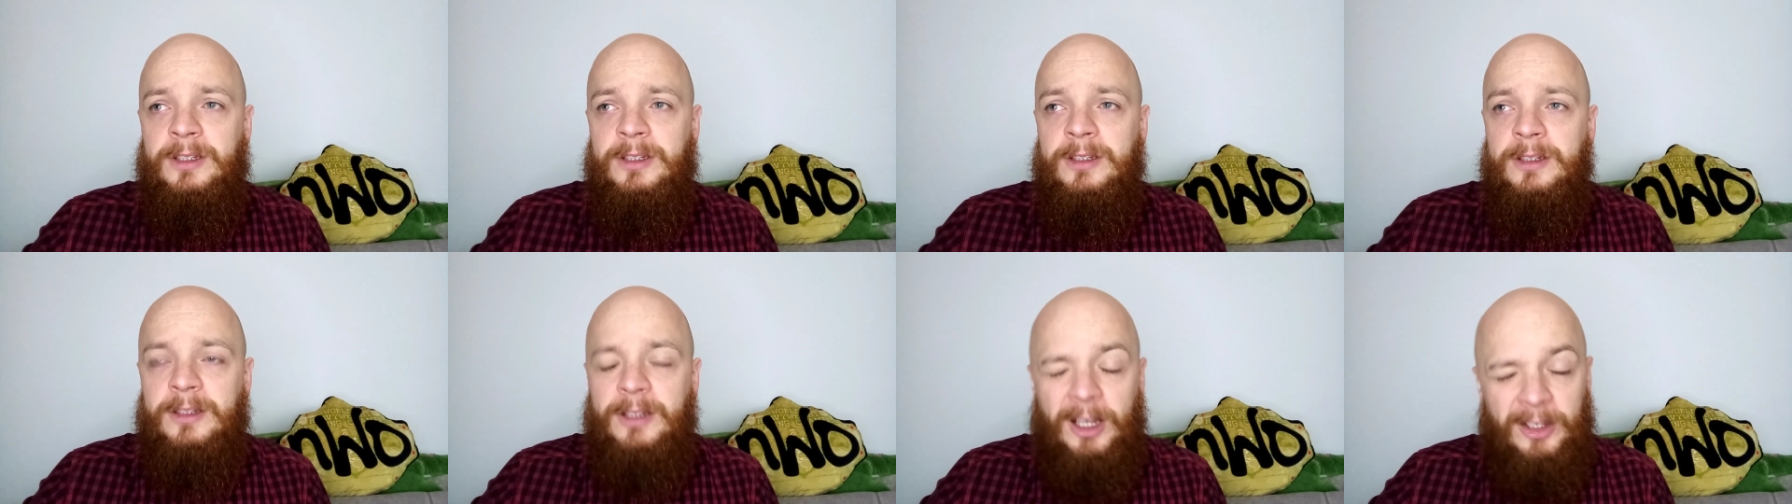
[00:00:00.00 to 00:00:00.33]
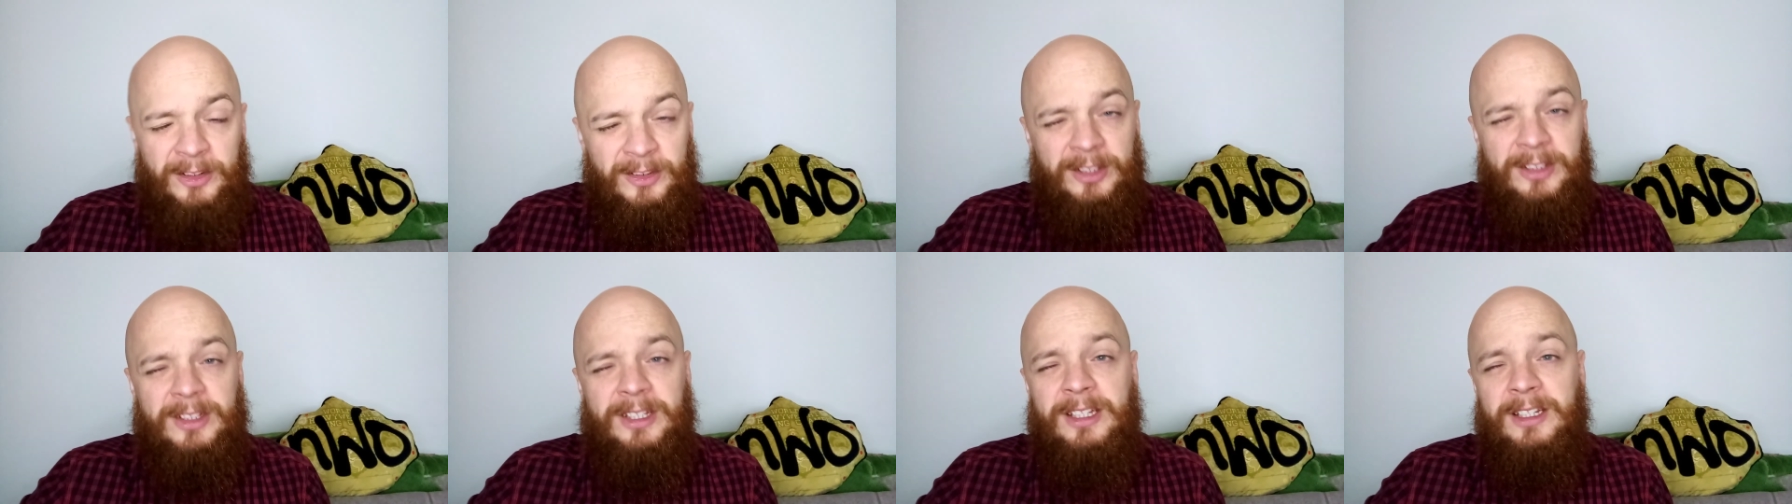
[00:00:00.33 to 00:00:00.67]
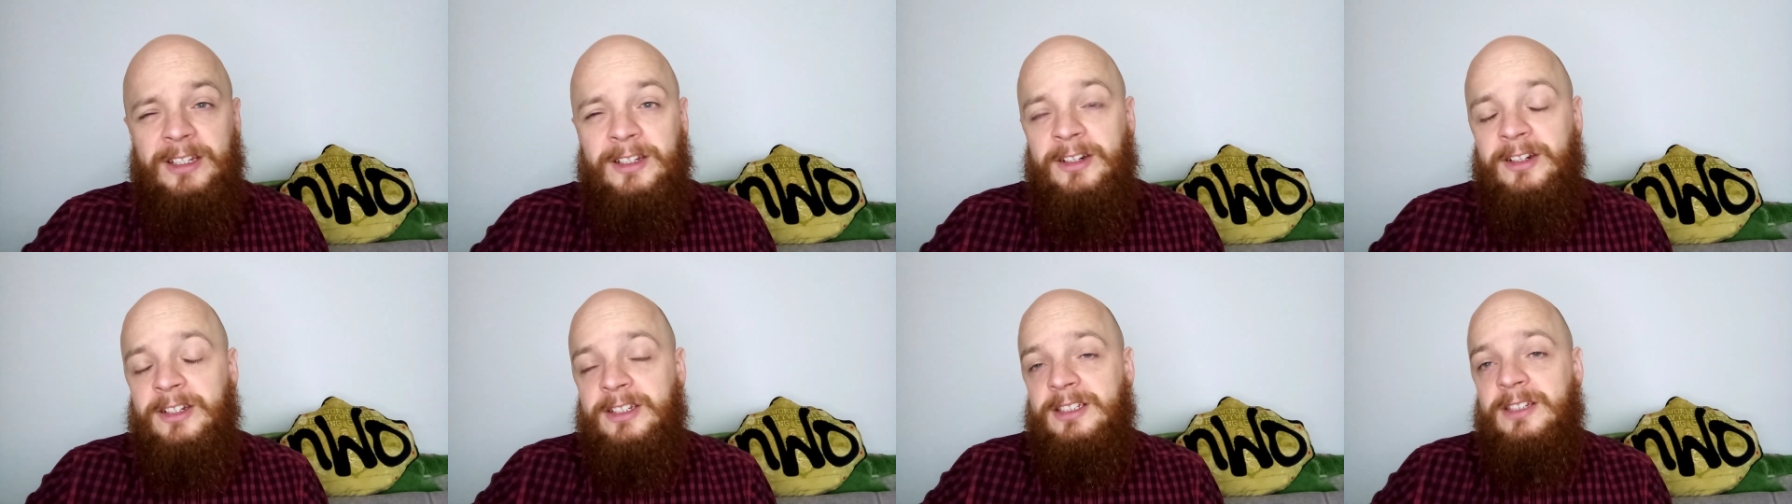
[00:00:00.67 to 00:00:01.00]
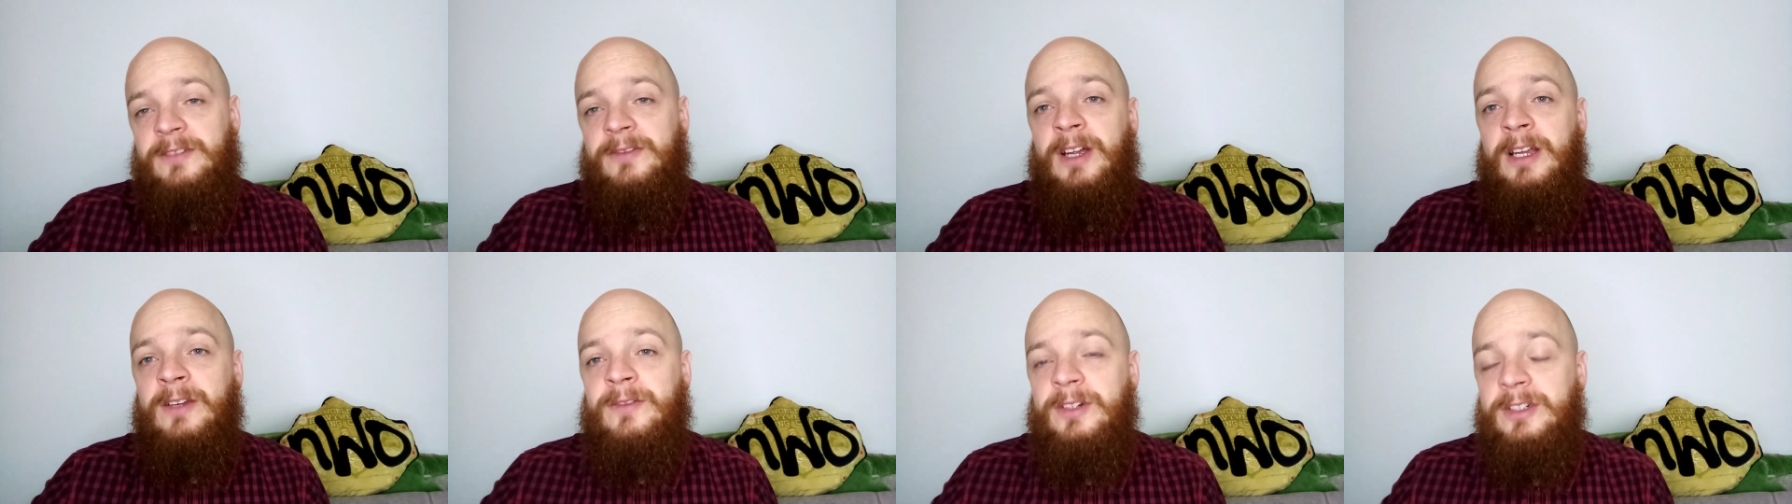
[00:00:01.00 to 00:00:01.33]
Undertaker at
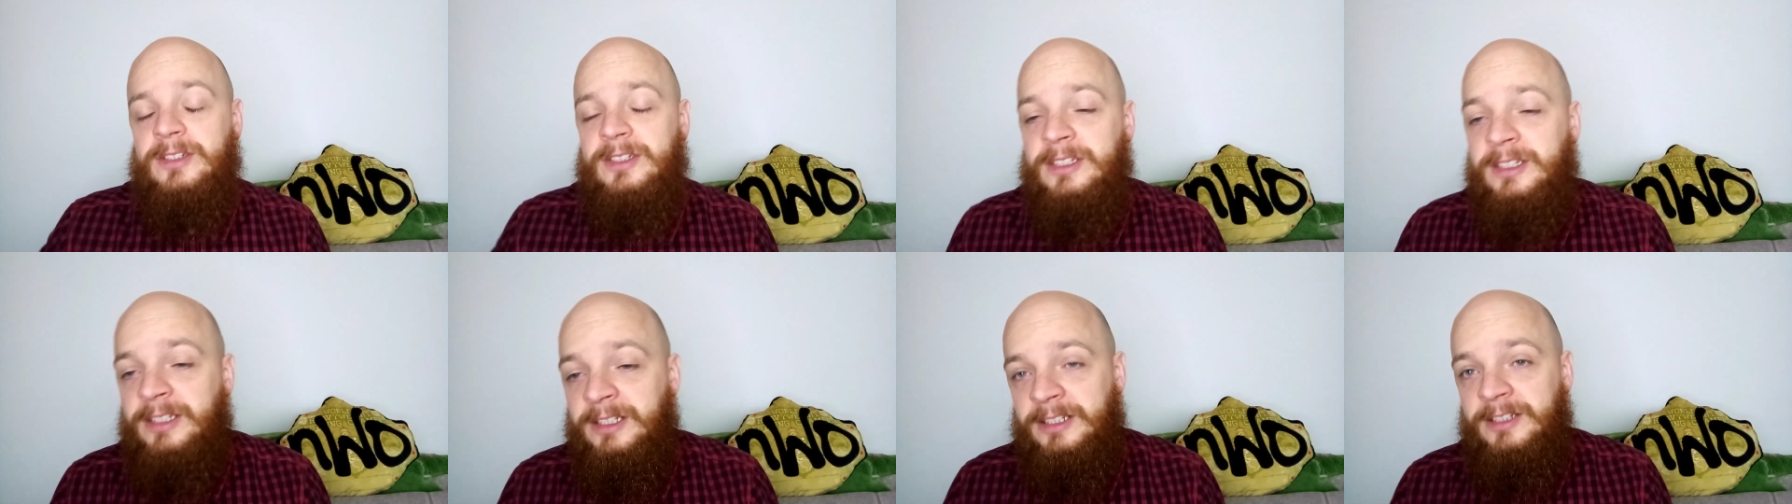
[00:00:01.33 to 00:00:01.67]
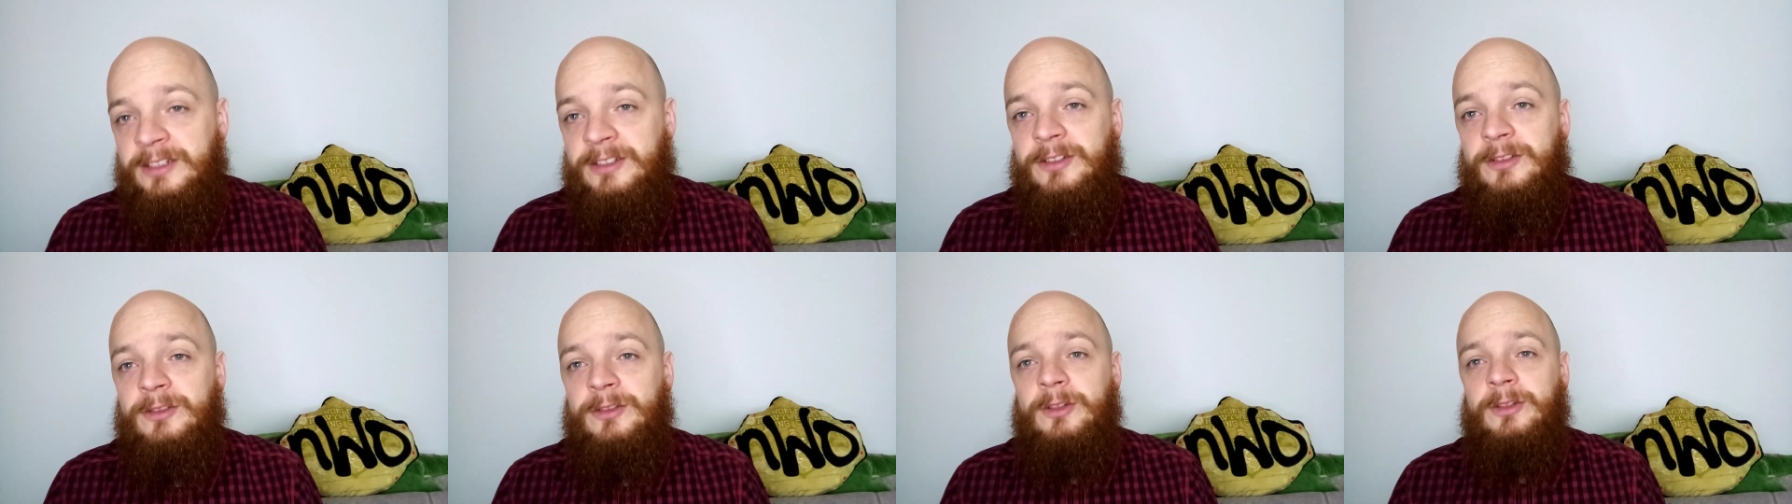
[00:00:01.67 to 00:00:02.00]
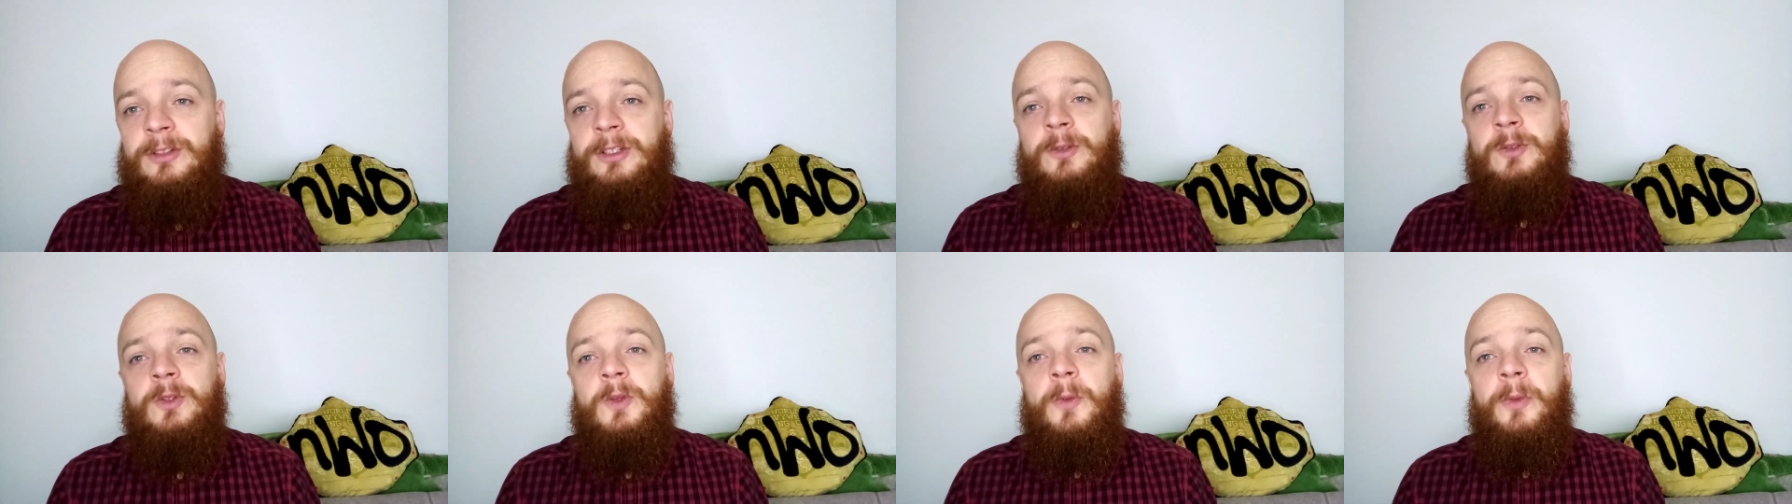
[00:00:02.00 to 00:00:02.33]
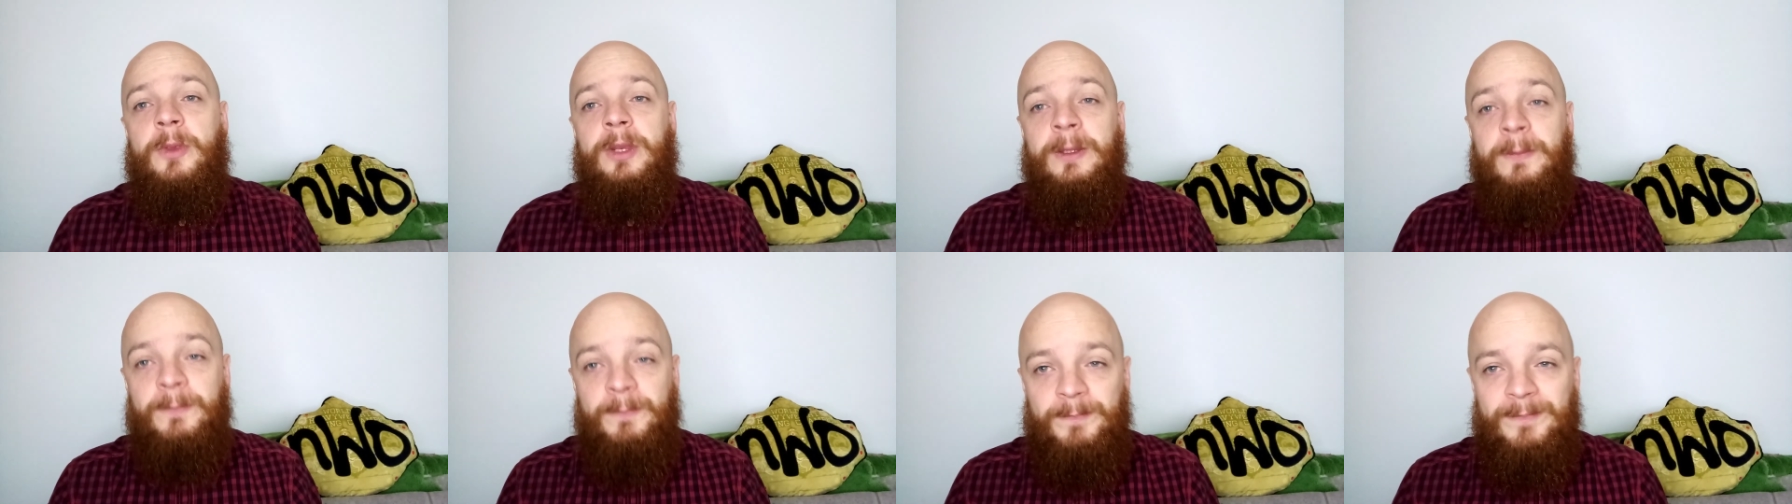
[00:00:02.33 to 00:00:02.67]
Survivor Series two thousand
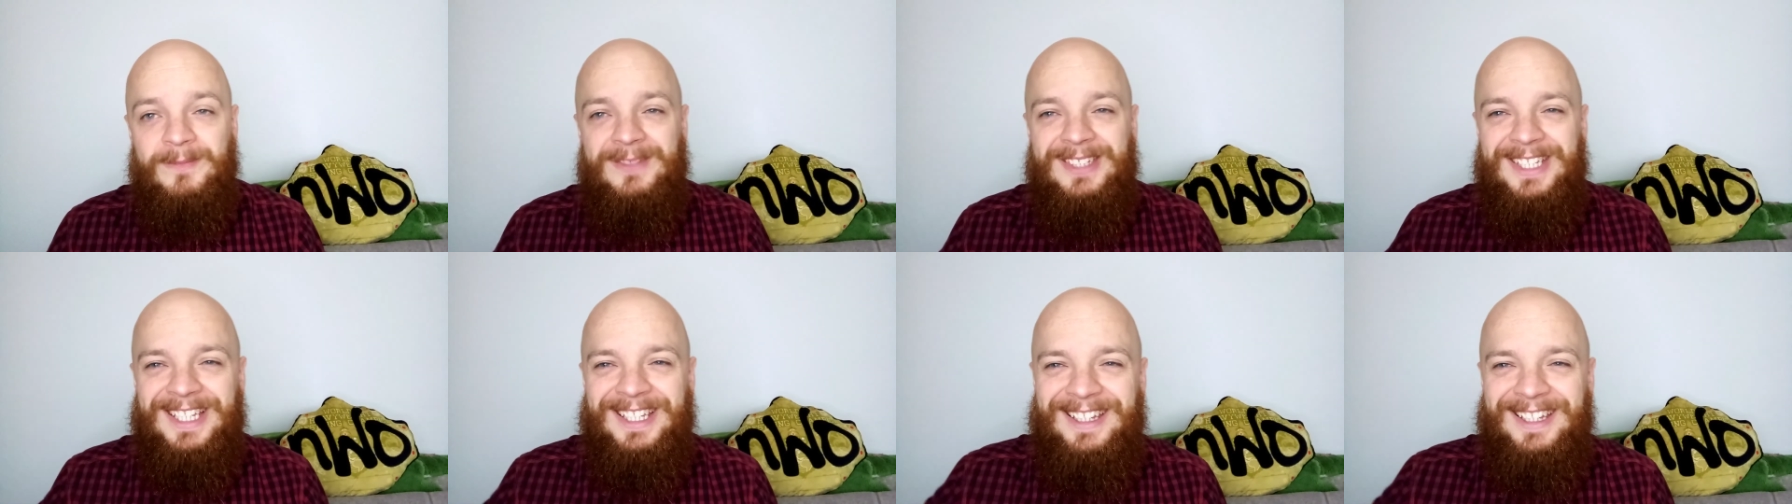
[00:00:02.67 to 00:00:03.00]
three. See you later,